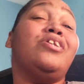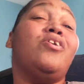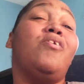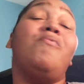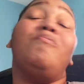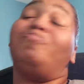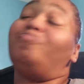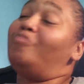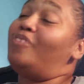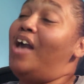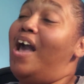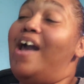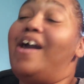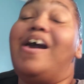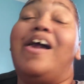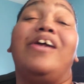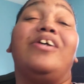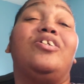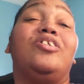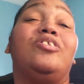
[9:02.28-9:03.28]
note, I
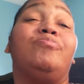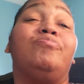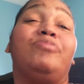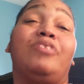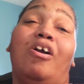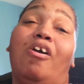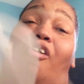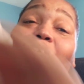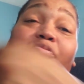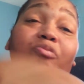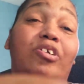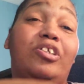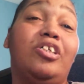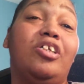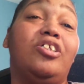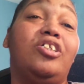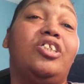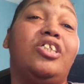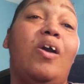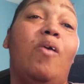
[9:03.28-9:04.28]
gotta go. I'll finish up
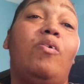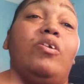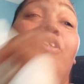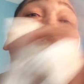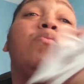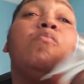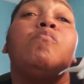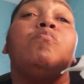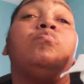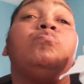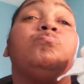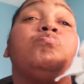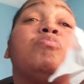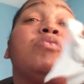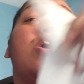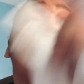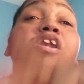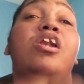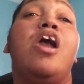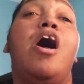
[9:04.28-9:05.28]
the sandwich.
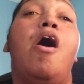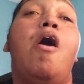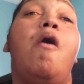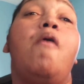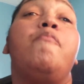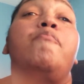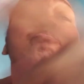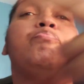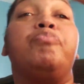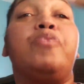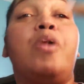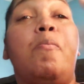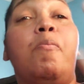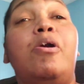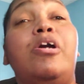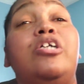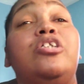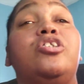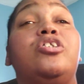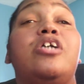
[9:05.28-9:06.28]
Love,
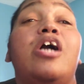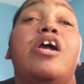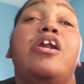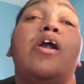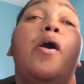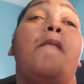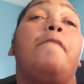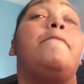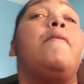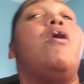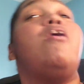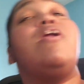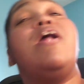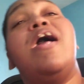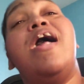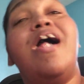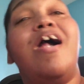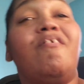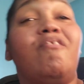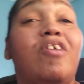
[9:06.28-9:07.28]
peace, and a ball
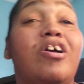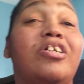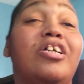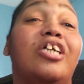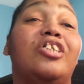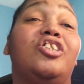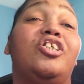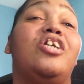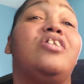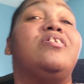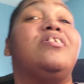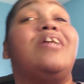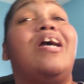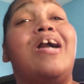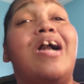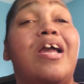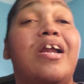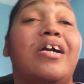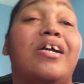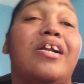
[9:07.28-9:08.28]
ahead. We will see you tonight,
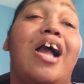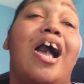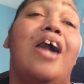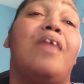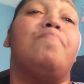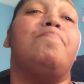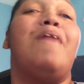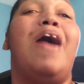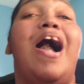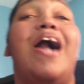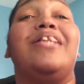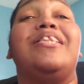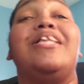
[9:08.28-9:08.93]
8 o'clock. Bye,